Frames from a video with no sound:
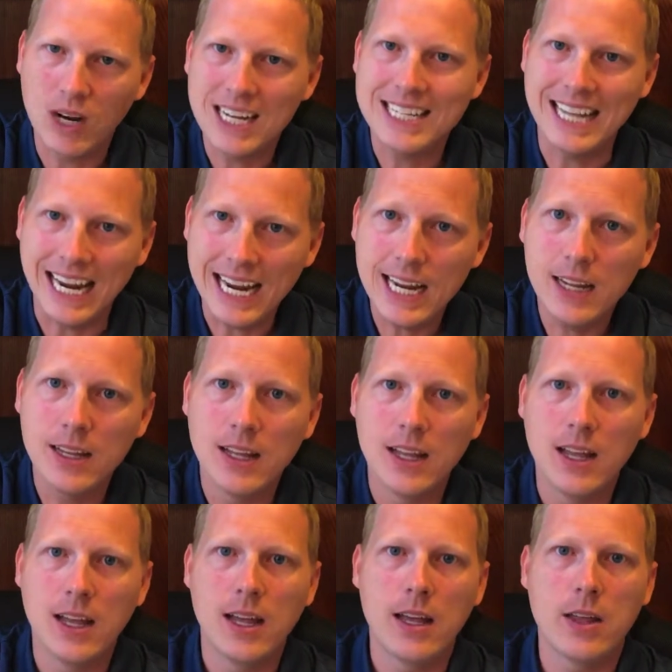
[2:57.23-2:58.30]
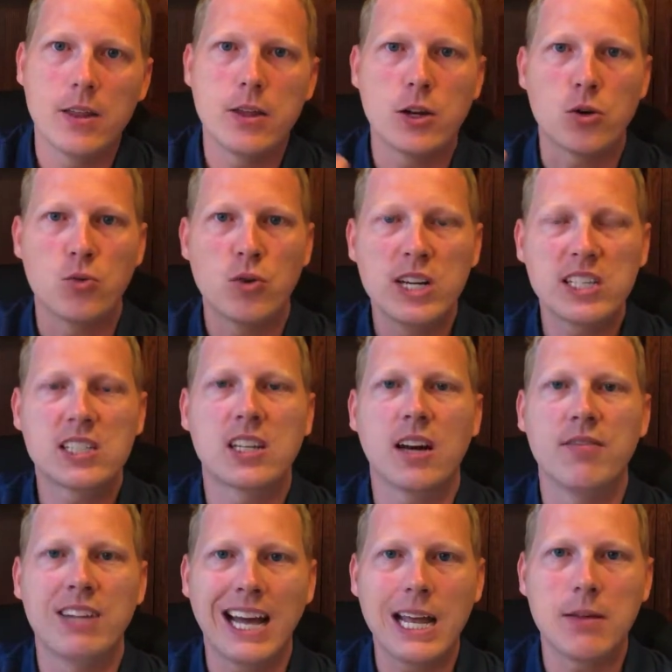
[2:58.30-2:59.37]
day, their risk
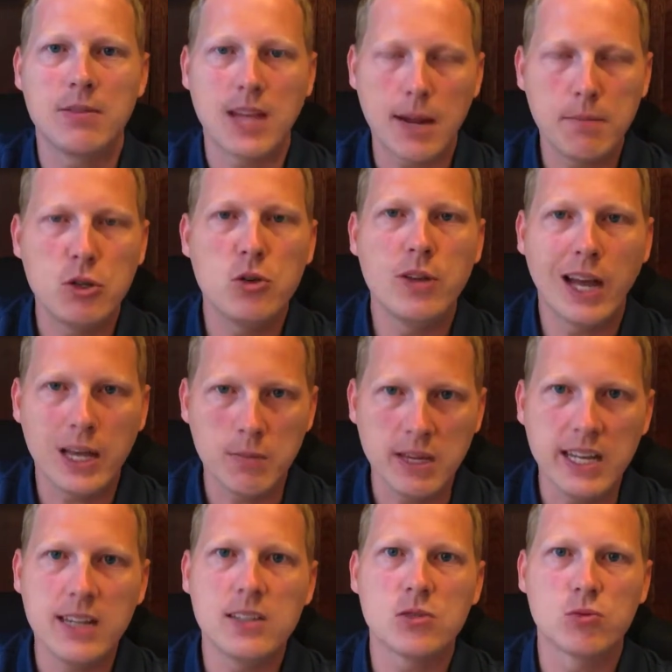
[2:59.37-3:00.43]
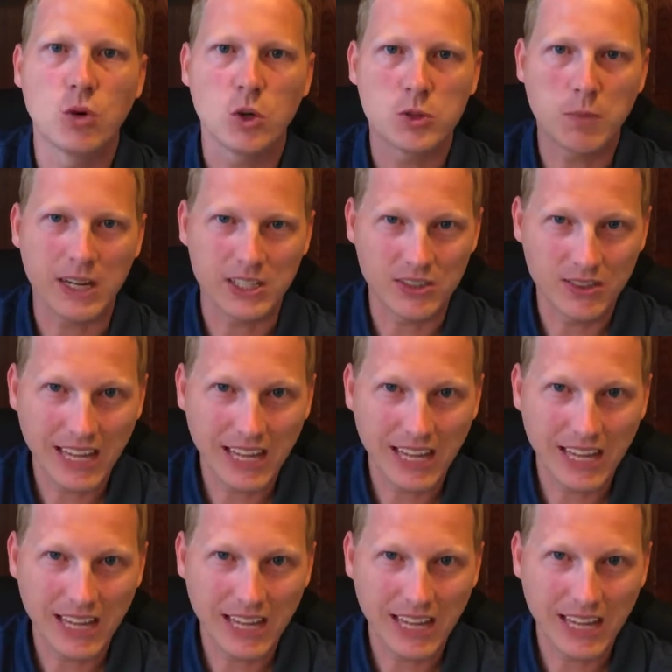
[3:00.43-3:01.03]
of type 2 diabetes rose by